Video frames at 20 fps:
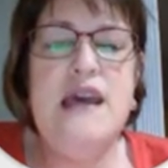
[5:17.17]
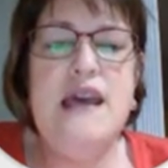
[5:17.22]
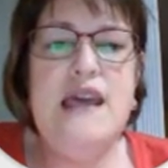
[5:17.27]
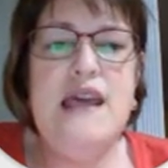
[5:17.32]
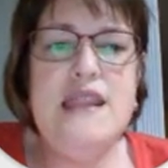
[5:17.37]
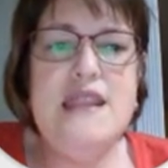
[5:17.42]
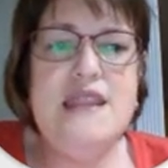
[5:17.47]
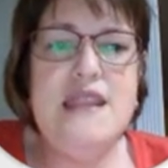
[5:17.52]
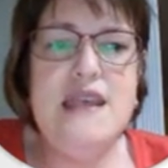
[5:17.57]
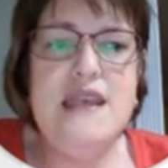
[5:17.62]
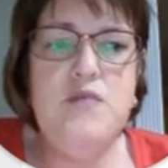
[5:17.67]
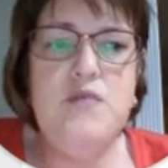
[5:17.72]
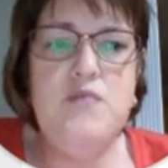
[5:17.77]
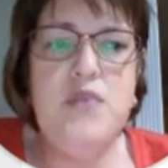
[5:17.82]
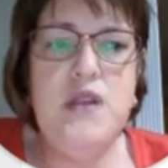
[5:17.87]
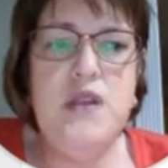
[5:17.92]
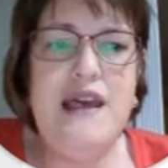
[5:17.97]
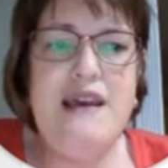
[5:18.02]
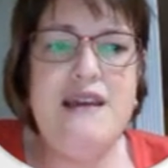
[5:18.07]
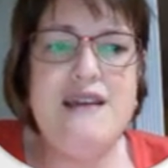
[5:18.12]
He then
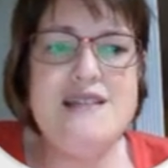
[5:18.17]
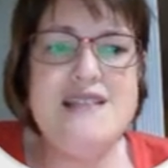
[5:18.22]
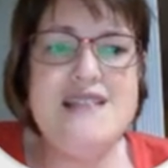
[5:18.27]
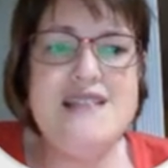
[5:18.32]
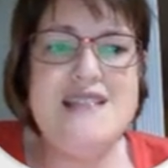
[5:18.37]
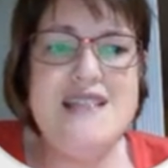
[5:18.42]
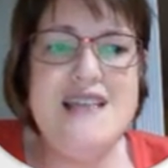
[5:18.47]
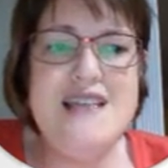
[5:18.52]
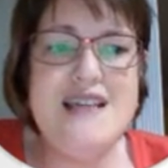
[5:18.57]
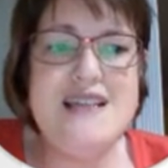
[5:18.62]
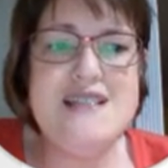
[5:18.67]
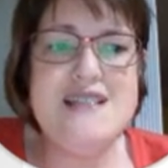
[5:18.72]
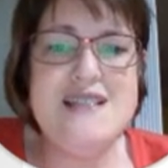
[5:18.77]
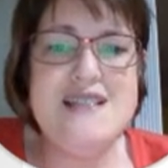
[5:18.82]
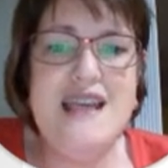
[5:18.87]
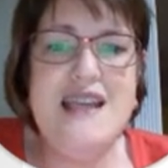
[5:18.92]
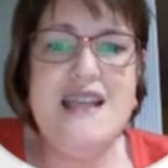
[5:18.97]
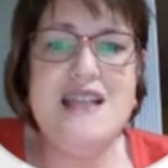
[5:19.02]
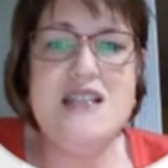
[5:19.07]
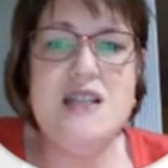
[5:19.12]
placed
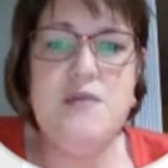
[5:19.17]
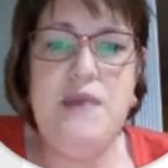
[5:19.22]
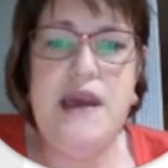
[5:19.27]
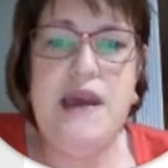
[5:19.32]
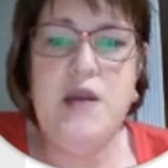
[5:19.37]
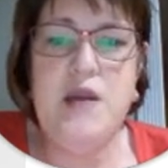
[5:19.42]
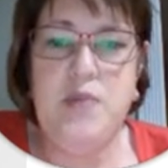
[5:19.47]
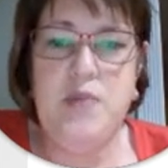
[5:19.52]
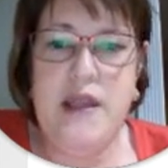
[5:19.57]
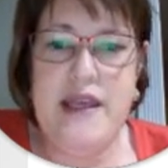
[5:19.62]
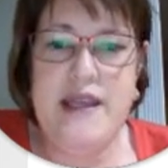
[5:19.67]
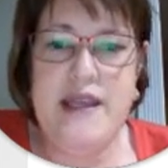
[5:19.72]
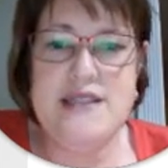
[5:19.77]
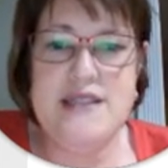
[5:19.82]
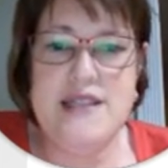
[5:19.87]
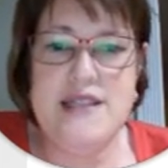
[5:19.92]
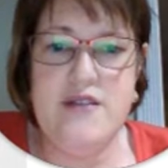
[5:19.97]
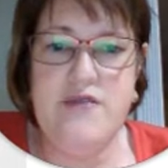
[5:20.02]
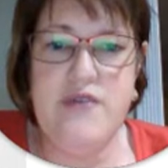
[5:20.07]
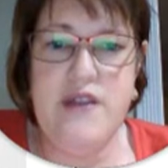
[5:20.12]
16 tomato
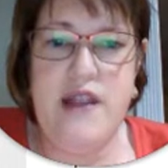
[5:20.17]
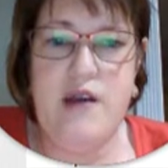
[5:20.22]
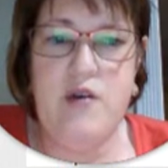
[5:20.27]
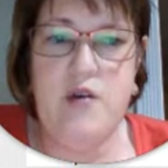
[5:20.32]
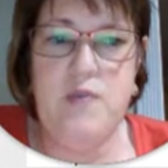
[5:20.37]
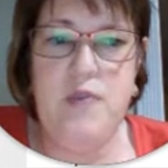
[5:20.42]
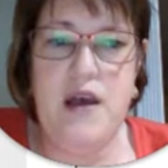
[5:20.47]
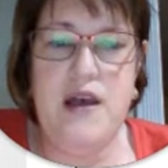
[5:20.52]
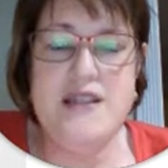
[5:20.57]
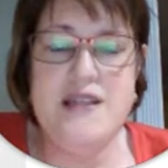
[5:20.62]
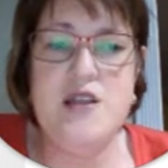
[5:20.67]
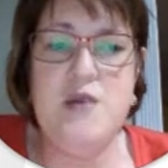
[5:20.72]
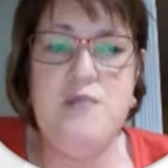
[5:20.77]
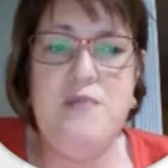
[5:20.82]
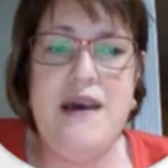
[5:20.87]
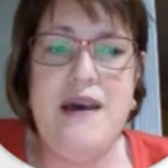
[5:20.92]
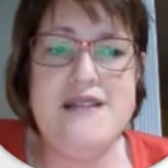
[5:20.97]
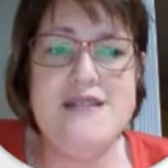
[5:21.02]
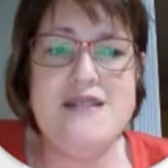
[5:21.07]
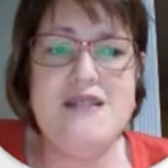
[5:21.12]
plants in the flower pot. So
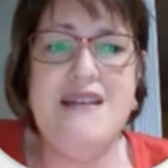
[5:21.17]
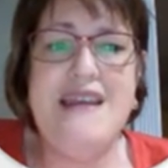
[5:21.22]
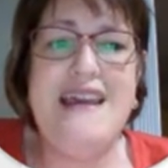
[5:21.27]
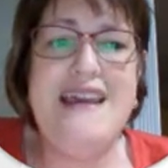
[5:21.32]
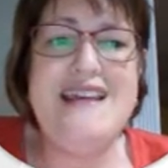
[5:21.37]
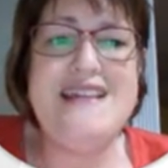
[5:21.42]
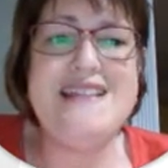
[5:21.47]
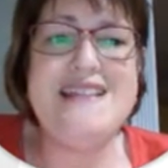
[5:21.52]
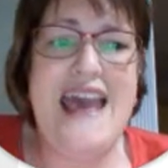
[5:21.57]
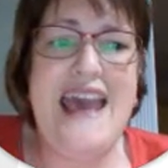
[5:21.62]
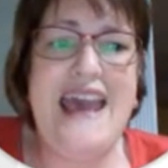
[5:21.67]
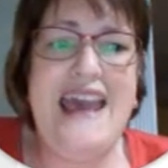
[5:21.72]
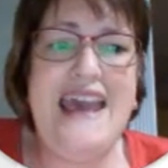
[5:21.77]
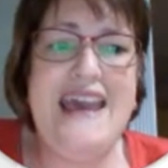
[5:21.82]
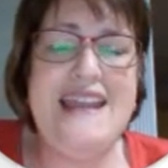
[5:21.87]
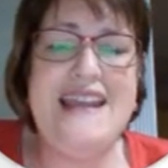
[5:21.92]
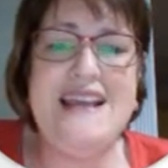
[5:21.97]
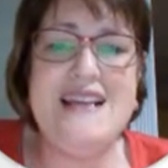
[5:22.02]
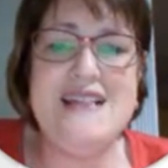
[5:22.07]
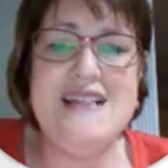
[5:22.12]
basically, he's
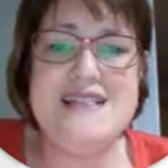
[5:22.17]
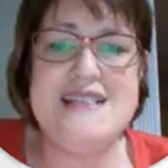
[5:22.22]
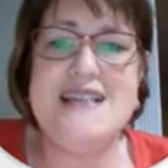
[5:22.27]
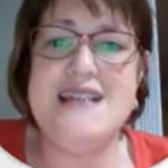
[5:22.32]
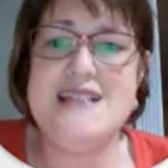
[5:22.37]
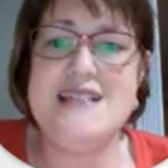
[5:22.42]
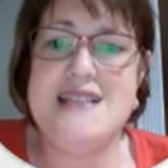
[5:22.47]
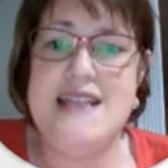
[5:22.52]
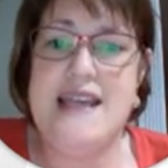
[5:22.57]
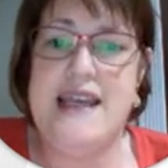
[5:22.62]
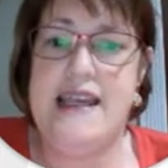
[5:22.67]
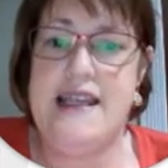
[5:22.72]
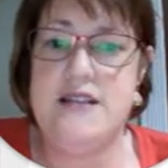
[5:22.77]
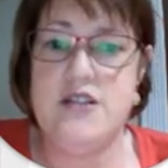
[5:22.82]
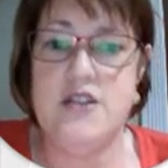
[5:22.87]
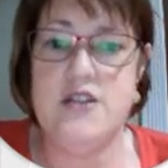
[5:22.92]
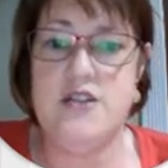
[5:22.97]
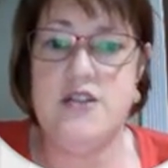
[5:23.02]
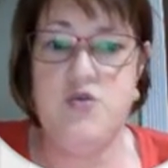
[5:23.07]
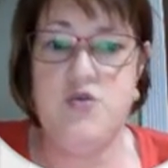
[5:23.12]
adding 16
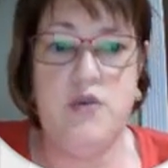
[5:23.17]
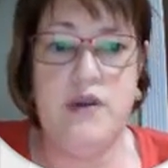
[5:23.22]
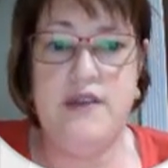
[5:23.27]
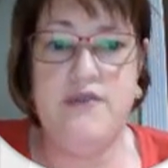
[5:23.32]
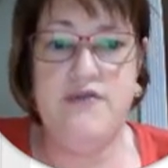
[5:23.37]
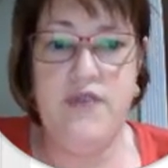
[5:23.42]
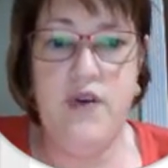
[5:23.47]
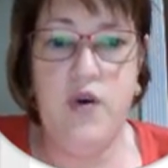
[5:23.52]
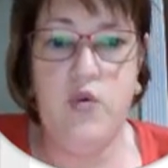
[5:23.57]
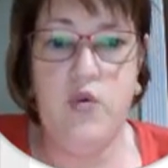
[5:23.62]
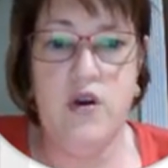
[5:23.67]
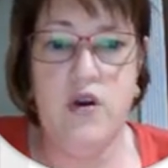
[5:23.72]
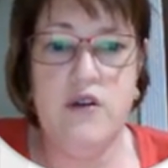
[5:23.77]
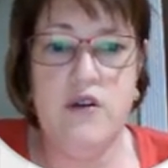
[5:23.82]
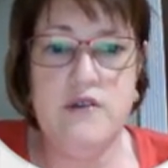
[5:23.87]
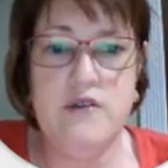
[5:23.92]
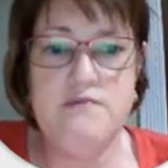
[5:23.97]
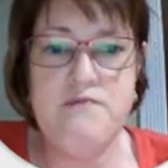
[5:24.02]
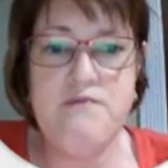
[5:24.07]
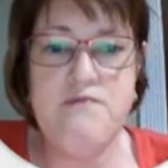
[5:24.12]
to the
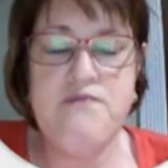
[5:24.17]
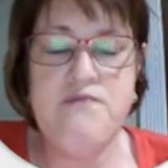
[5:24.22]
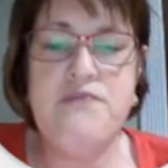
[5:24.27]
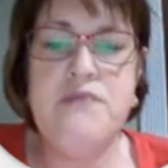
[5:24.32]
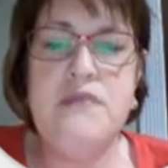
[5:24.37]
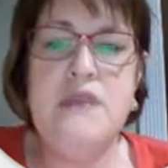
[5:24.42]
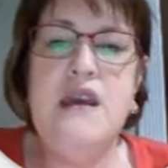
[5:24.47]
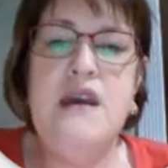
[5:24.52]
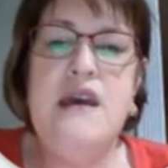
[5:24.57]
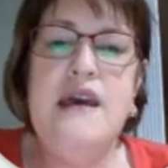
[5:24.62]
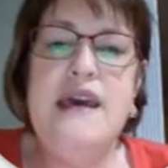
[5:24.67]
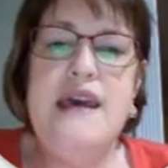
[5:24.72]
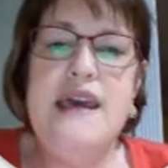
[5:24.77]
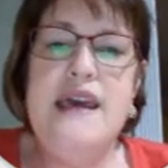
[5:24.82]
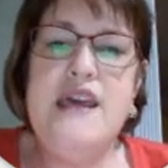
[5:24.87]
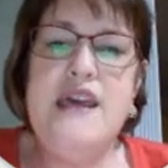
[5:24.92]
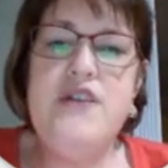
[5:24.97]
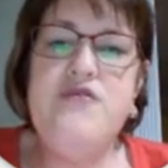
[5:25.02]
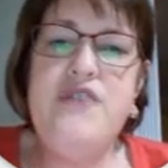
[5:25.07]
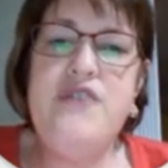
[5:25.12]
24.
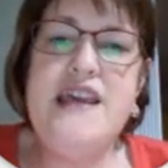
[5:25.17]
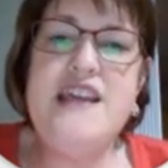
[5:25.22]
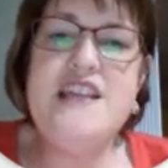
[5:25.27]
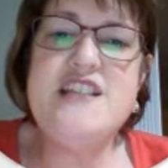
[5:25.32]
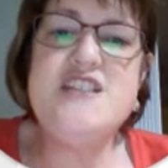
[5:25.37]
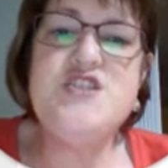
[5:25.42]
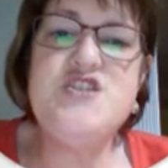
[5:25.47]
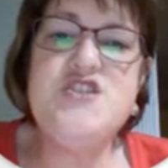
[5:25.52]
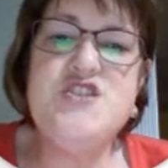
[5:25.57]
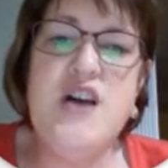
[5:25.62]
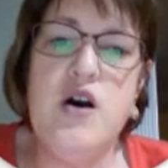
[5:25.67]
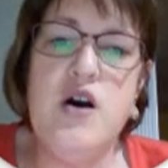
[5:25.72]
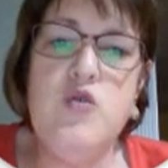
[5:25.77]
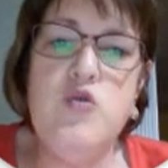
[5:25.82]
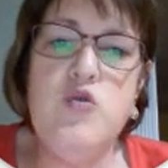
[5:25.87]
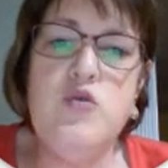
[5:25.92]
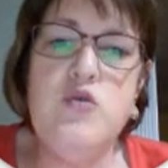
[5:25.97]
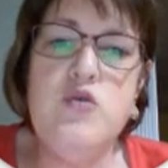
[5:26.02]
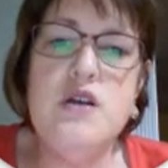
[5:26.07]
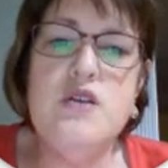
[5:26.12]
If he
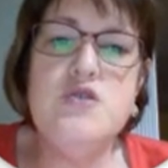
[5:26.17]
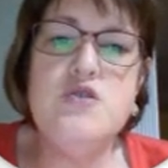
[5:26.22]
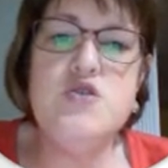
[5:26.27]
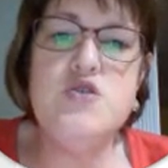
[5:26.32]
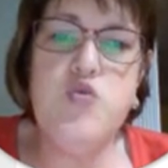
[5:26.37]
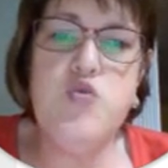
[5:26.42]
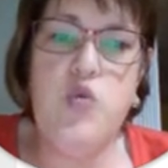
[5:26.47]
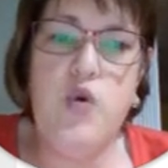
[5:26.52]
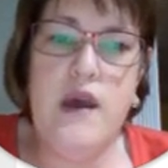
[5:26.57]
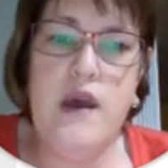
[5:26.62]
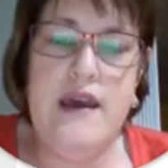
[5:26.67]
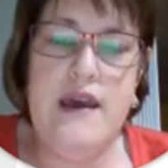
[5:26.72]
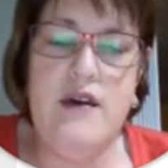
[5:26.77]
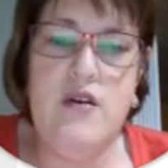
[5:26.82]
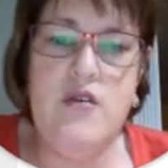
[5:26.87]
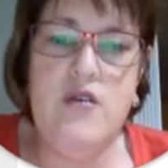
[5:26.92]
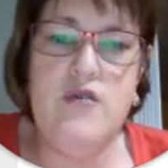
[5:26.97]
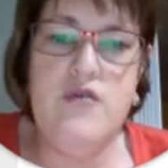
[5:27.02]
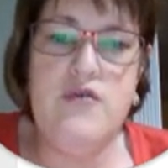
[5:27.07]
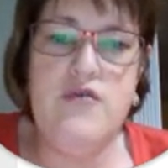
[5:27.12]
sold
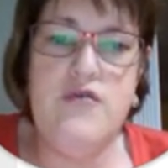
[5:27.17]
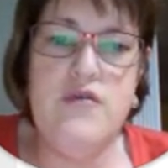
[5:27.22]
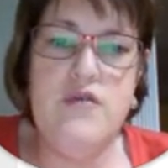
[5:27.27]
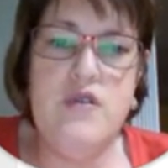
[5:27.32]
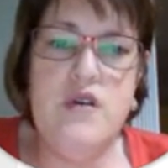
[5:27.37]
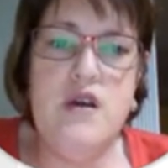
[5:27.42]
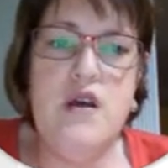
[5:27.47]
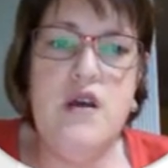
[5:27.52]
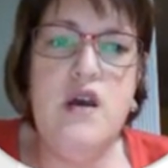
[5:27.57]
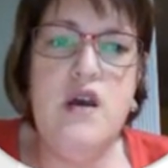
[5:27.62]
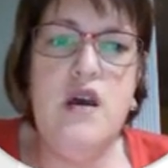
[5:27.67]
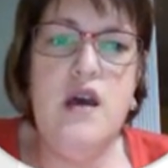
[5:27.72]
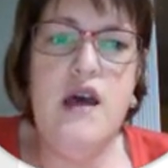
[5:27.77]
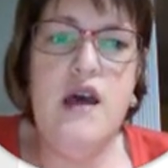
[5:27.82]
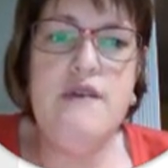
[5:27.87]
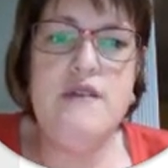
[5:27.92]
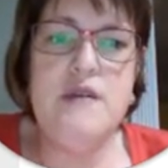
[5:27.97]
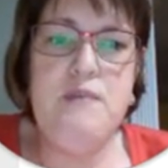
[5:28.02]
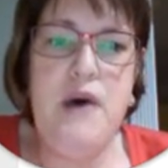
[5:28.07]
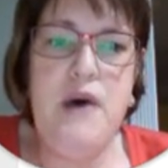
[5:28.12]
12
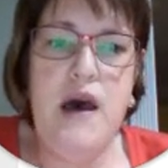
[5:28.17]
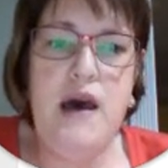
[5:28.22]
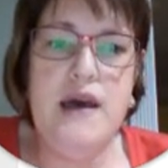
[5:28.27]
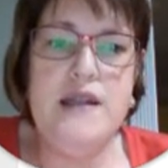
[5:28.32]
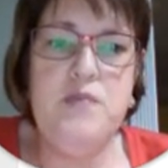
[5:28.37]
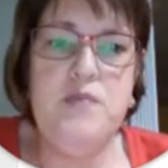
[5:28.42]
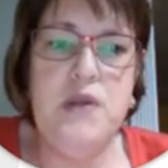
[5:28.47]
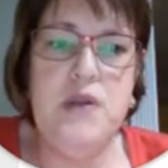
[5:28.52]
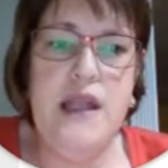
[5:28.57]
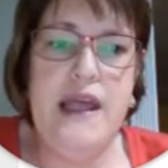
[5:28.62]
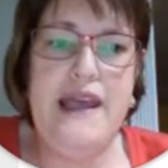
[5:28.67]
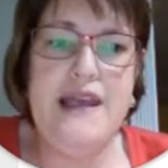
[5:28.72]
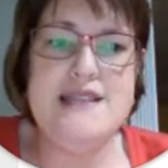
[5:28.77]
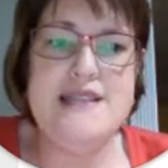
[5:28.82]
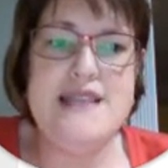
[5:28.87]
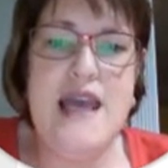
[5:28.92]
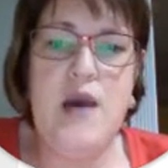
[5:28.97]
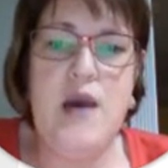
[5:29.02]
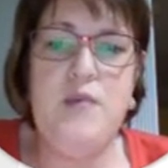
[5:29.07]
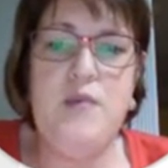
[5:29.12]
of the potted
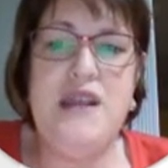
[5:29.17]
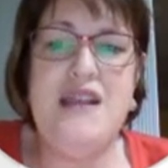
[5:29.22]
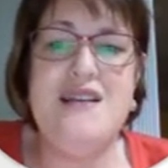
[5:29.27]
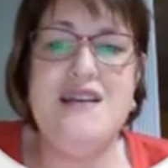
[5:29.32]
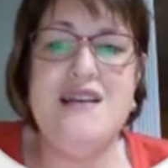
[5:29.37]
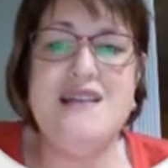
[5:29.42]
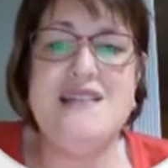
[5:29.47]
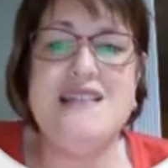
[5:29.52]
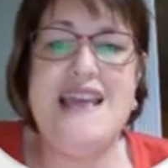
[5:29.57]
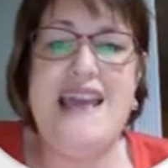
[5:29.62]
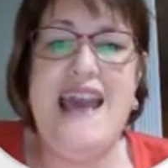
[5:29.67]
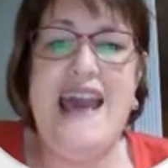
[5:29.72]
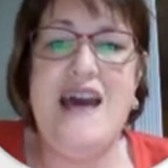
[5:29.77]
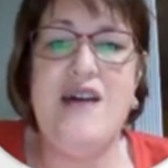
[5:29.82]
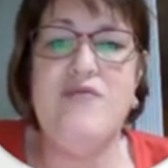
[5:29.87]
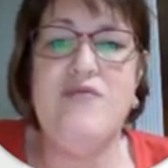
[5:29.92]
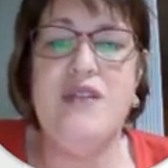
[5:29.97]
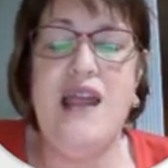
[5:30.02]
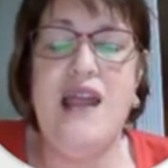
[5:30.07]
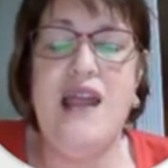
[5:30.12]
plants, how many does he have